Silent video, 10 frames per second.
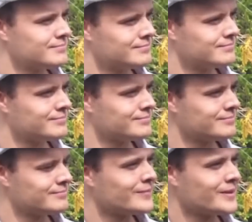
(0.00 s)

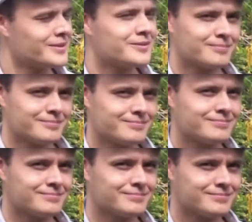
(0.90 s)

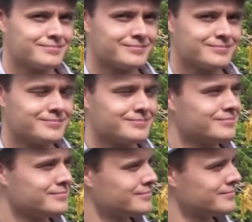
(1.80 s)

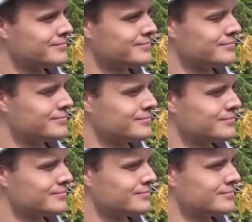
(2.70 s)
(not speaking)